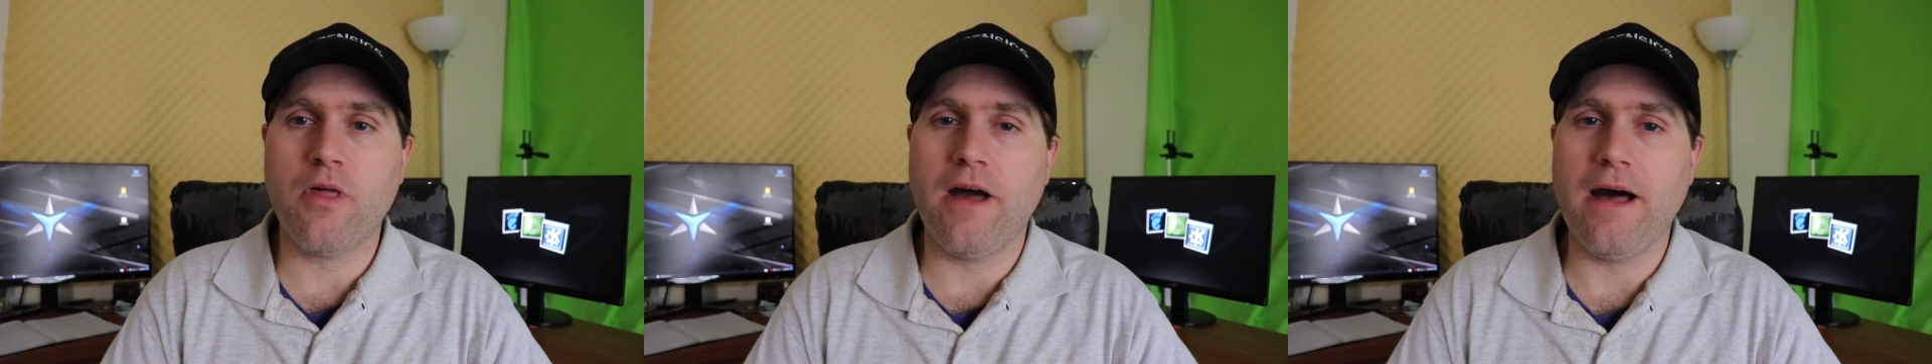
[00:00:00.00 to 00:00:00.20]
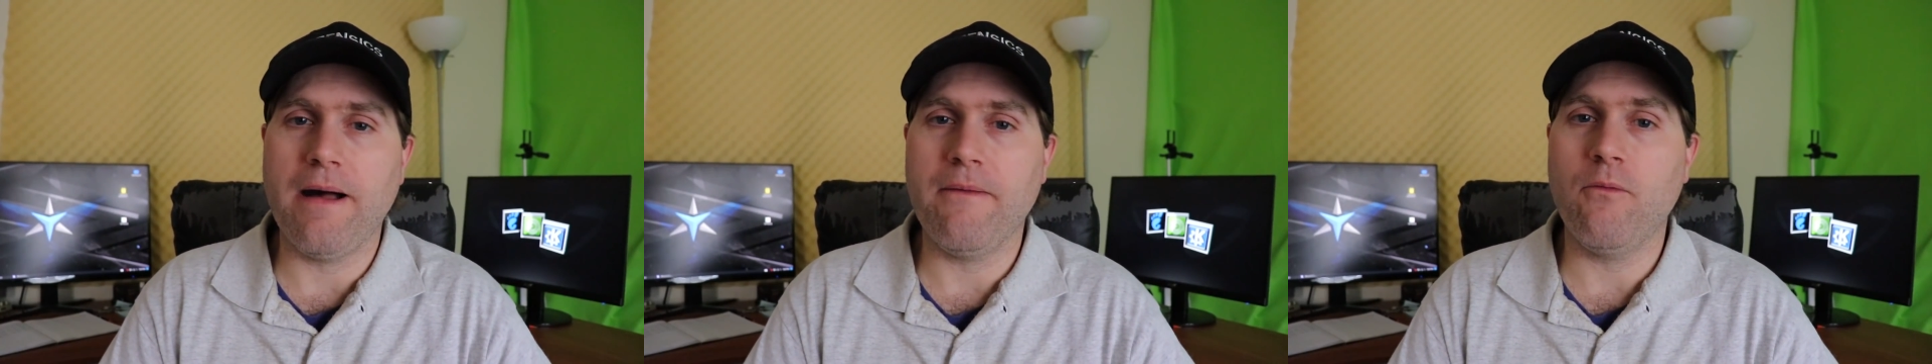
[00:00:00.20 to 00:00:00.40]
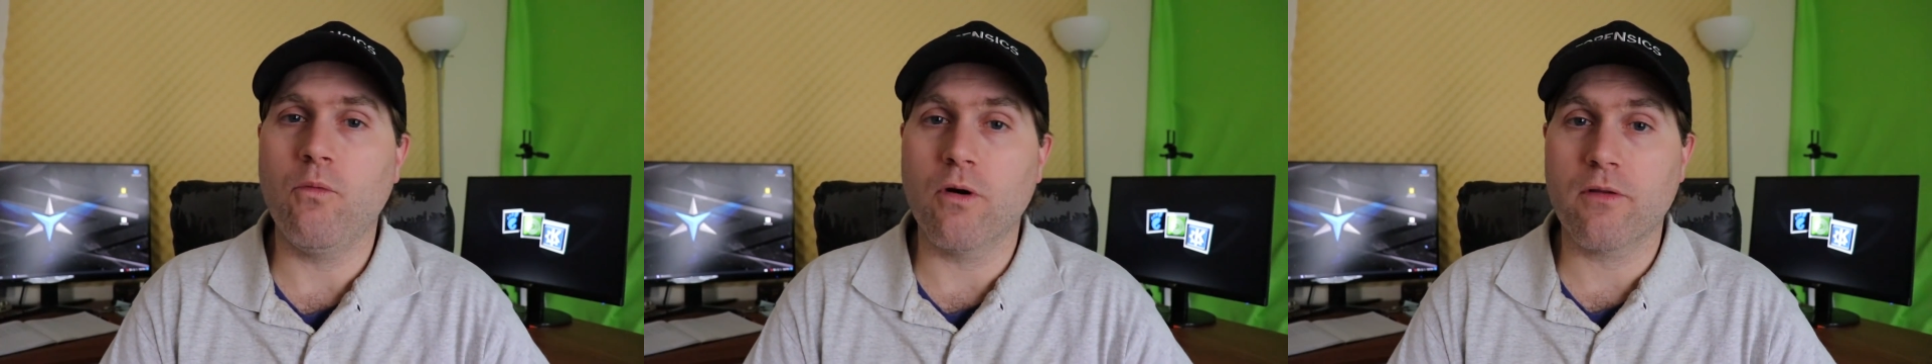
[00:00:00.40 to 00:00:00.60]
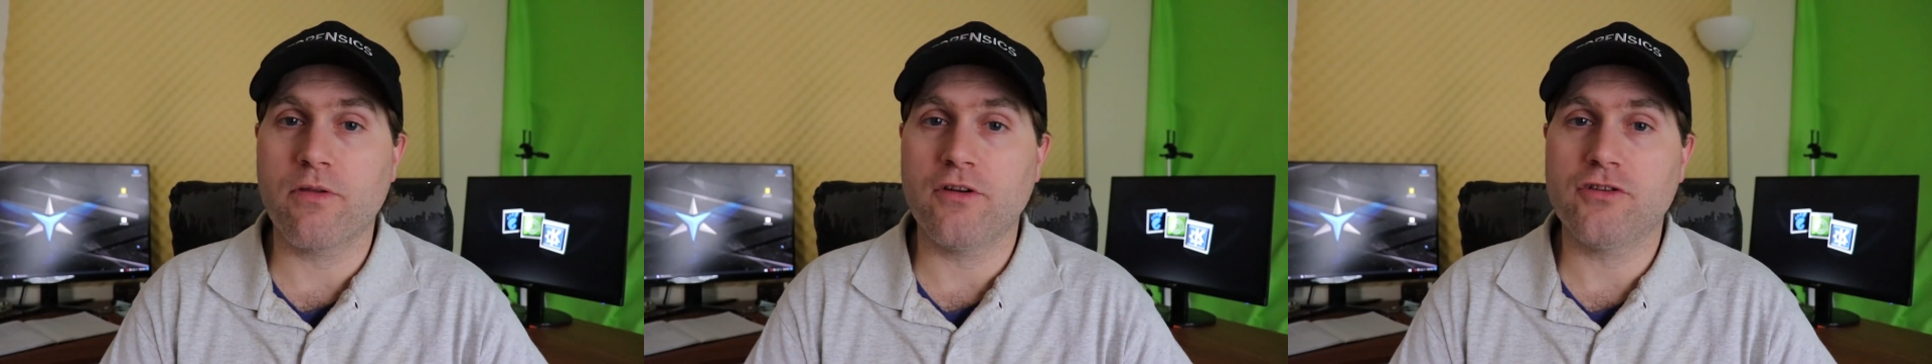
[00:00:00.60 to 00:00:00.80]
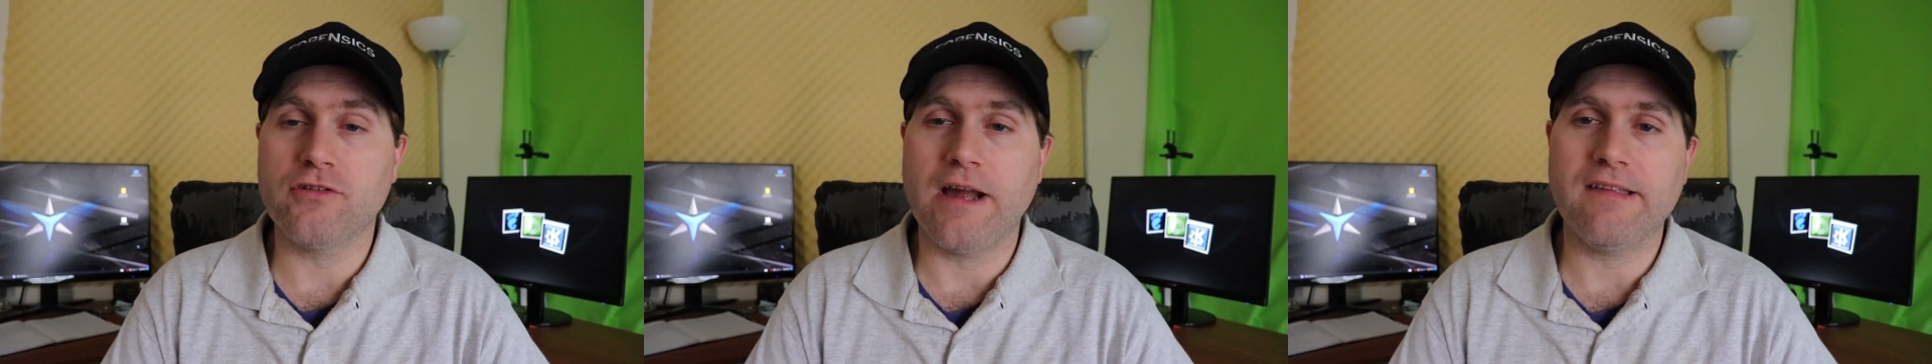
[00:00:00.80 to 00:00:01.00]
uh, worth
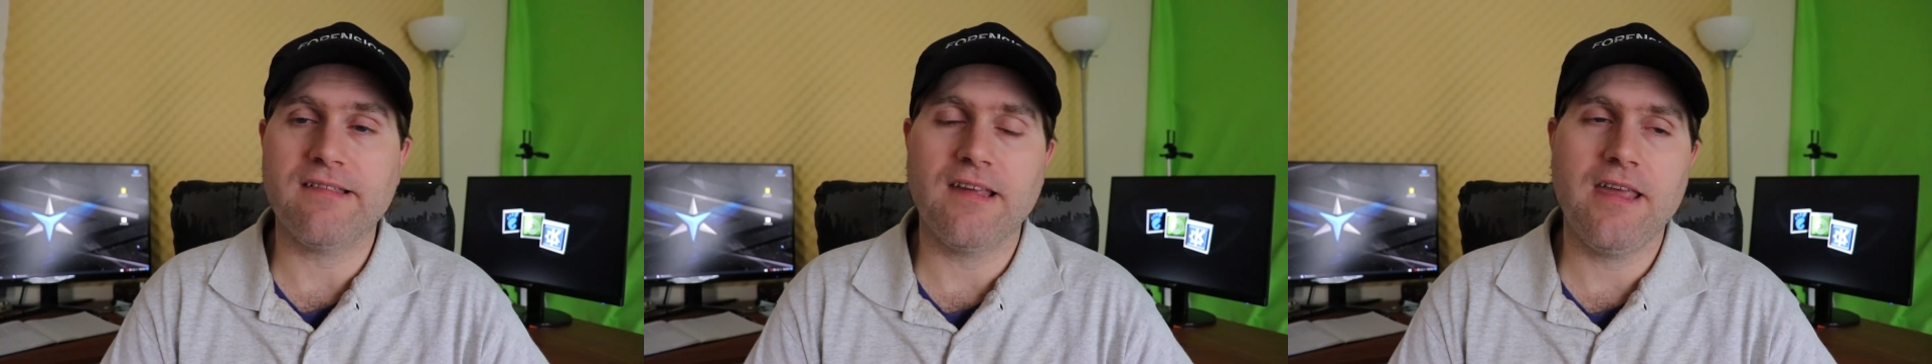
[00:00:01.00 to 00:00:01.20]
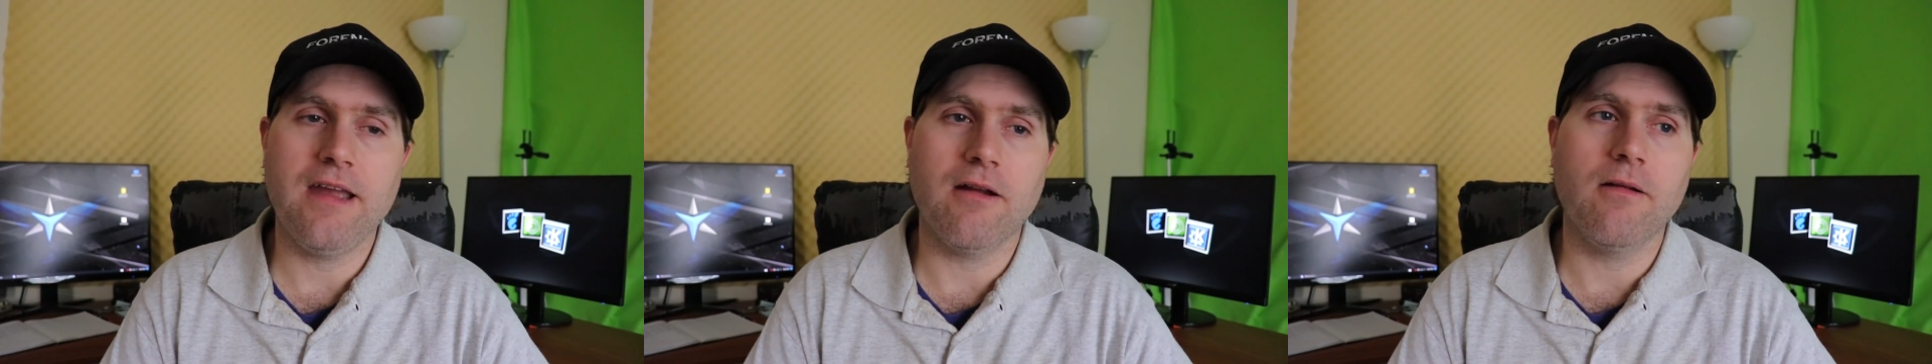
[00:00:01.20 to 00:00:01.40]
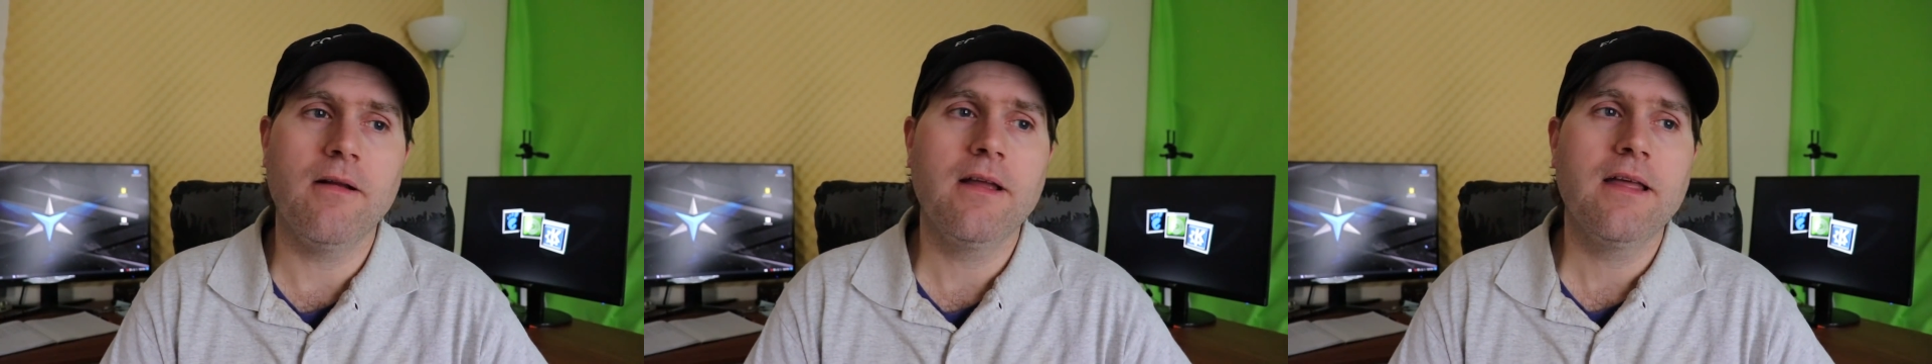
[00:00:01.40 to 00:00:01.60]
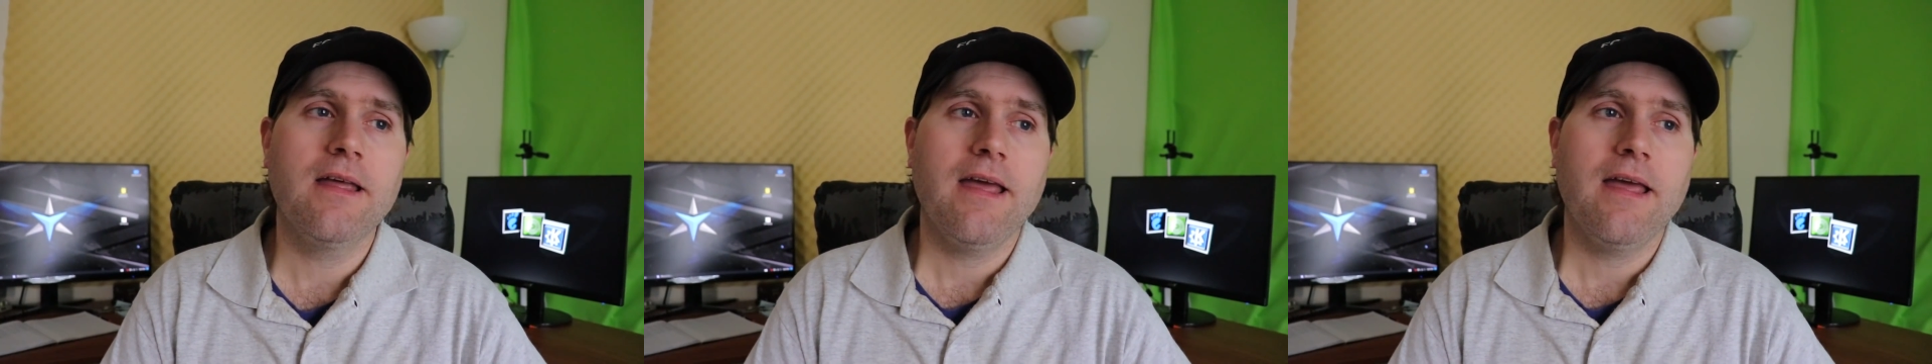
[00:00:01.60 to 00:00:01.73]
addressing here.